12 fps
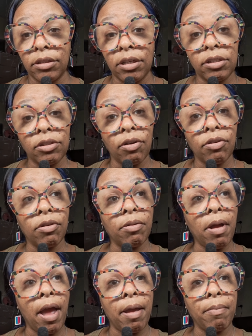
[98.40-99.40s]
just so you
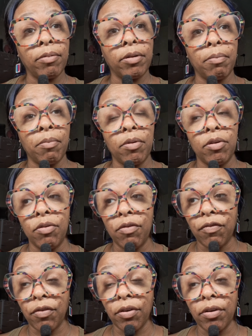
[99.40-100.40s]
can able to
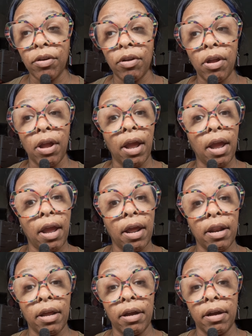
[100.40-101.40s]
maneuver
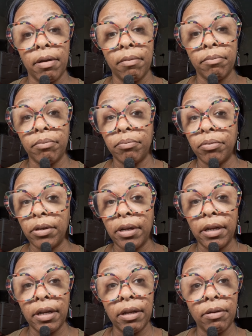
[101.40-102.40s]
and put
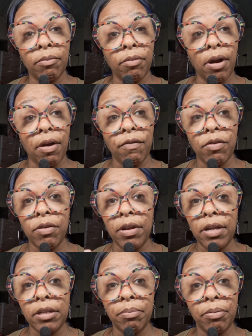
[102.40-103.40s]
it wherever you
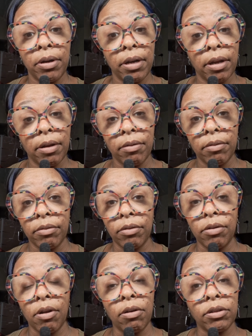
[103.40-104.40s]
need to put it.
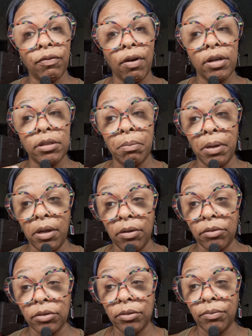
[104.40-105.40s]
As far as the
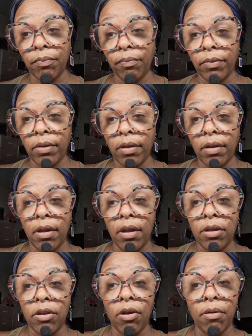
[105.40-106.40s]
bills,
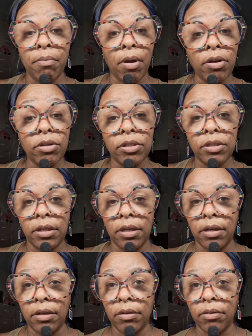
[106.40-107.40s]
your
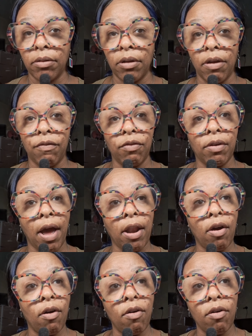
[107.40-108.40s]
emergency. If you
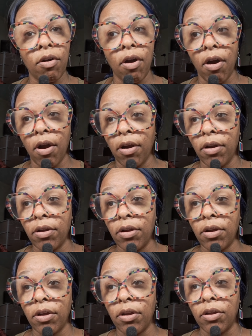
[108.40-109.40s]
got an old car,
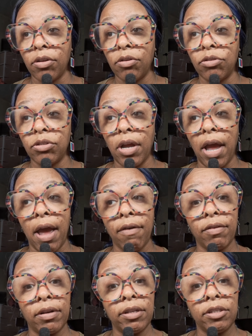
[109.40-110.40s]
you should
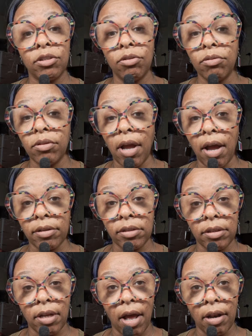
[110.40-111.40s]
have at least
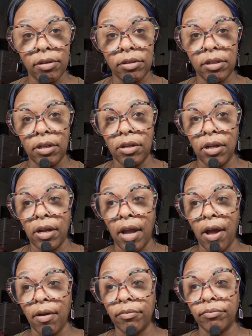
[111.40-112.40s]
$2,000 in the
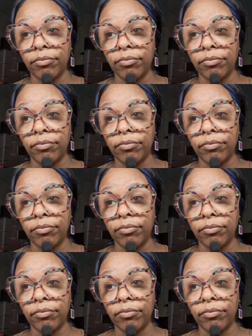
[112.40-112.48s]
account.